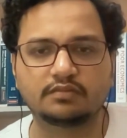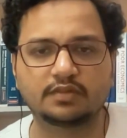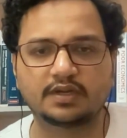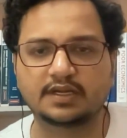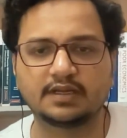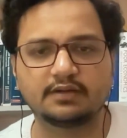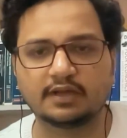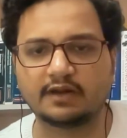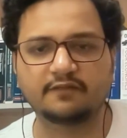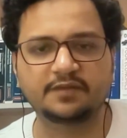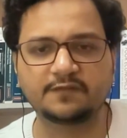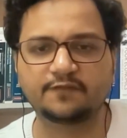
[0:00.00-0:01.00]
again I'll
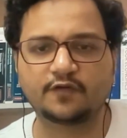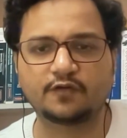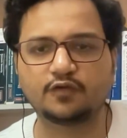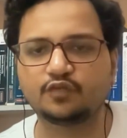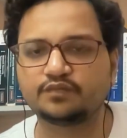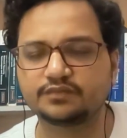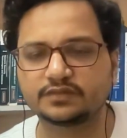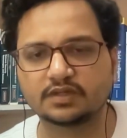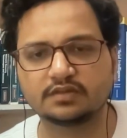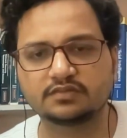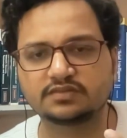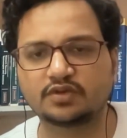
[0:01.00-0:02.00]
repeat for you:
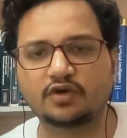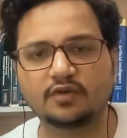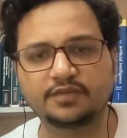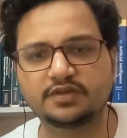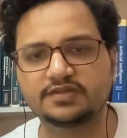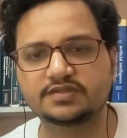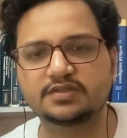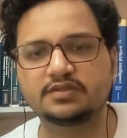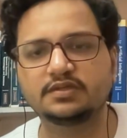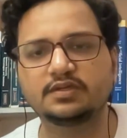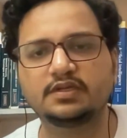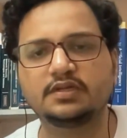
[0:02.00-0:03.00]
Thor Peterson,
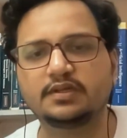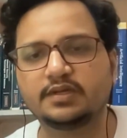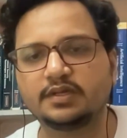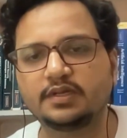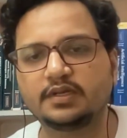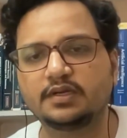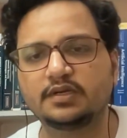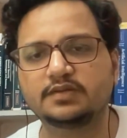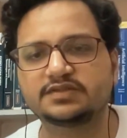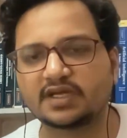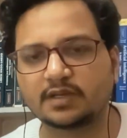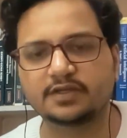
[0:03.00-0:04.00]

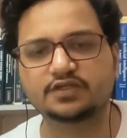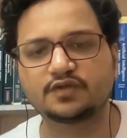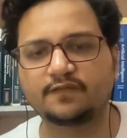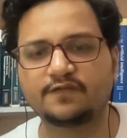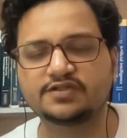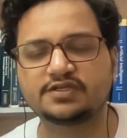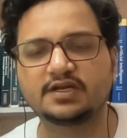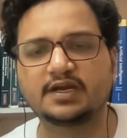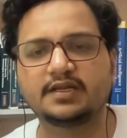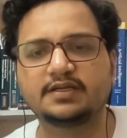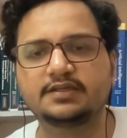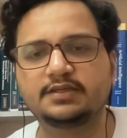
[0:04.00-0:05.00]
Sybex Official
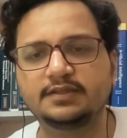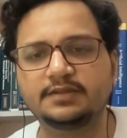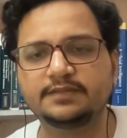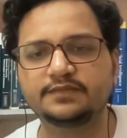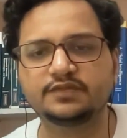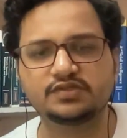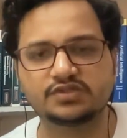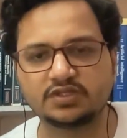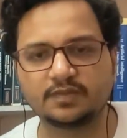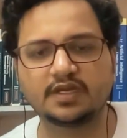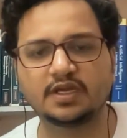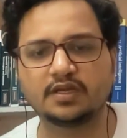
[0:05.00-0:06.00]
Guide,
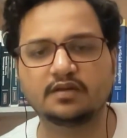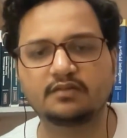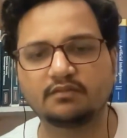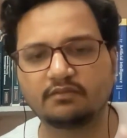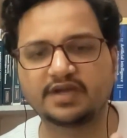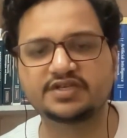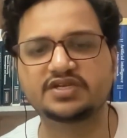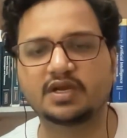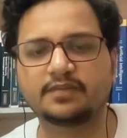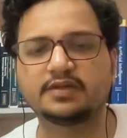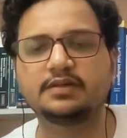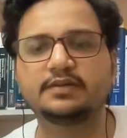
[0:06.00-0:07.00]
CBK, Mike
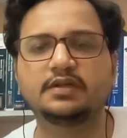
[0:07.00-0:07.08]
Chappell.